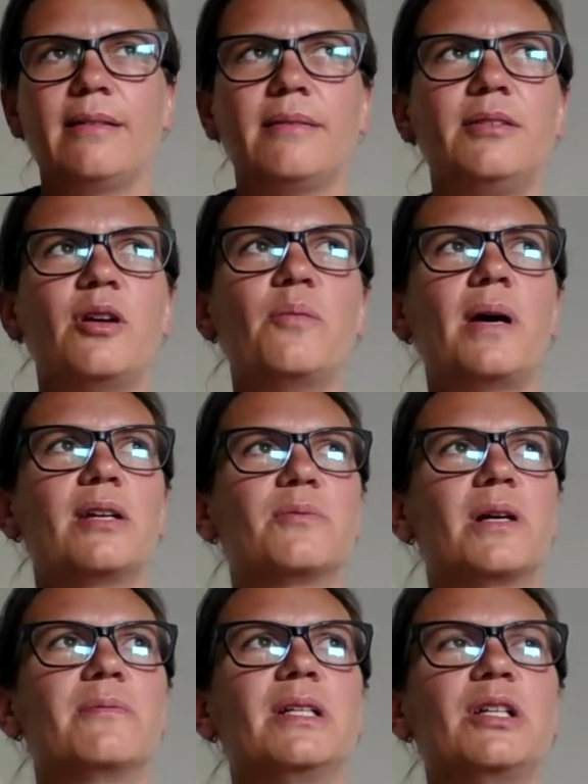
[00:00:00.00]
no matter
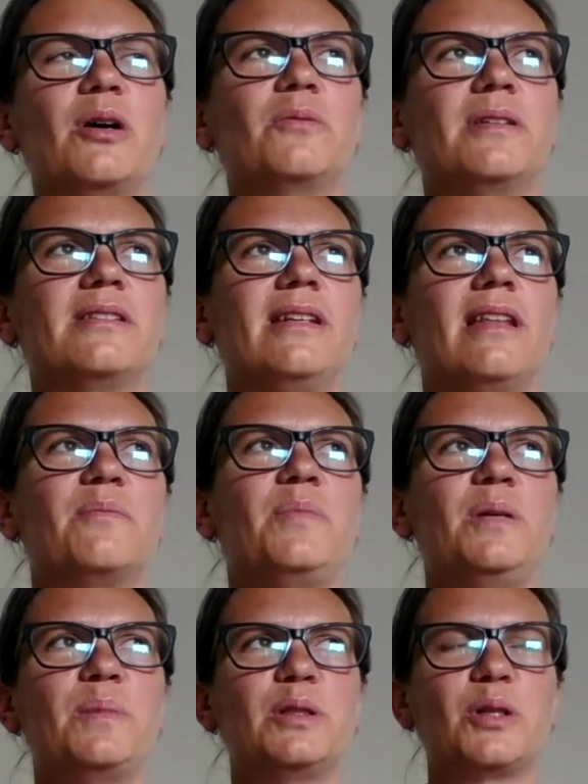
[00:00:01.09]
where we go, we see that
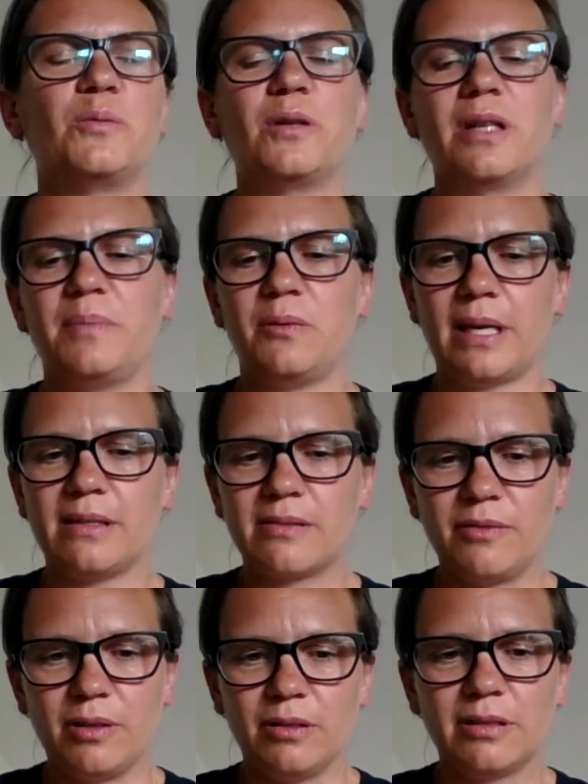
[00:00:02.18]
people don't want to be
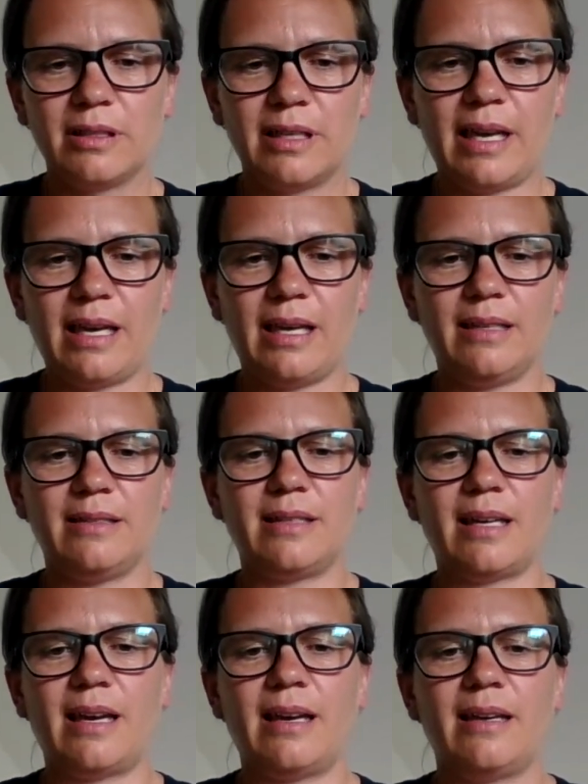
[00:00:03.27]
wasteful, and
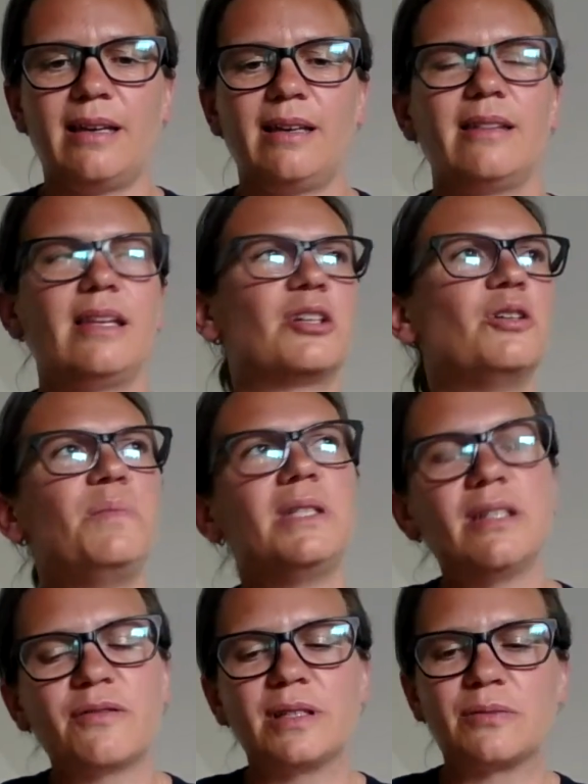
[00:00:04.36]
there could be
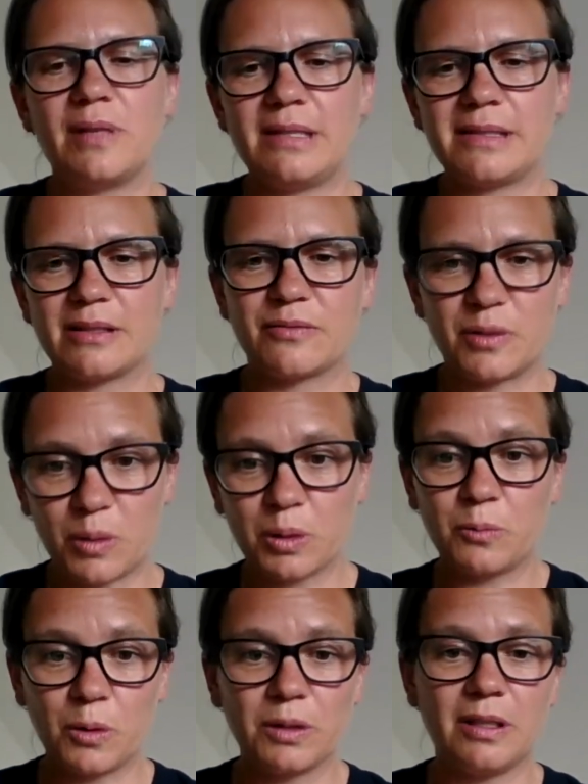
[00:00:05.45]
different reasons for not
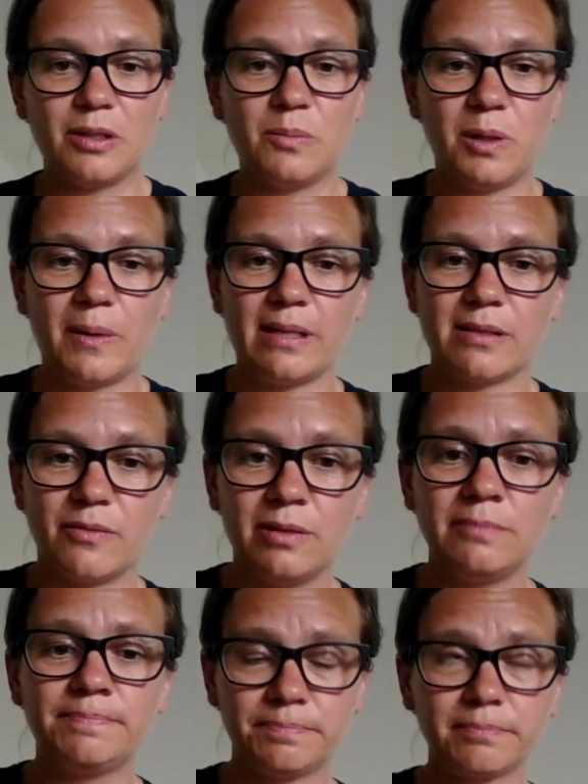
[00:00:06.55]
wanting to be
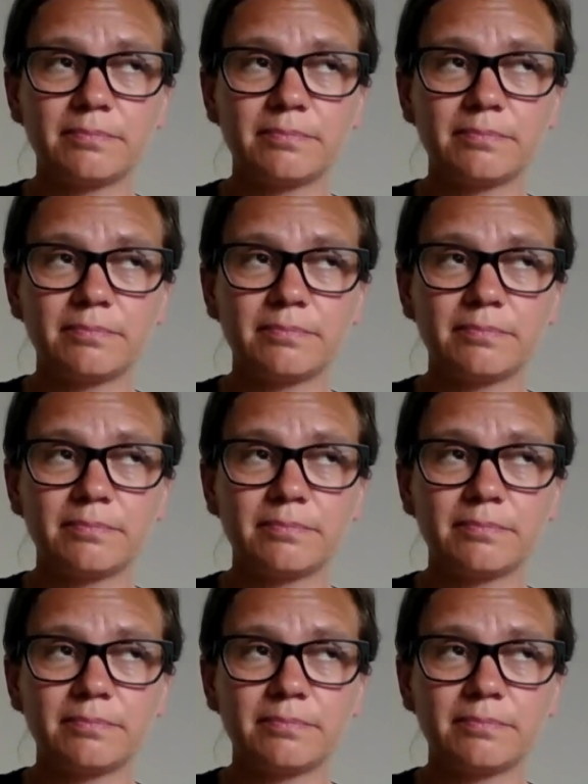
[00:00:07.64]
wasteful,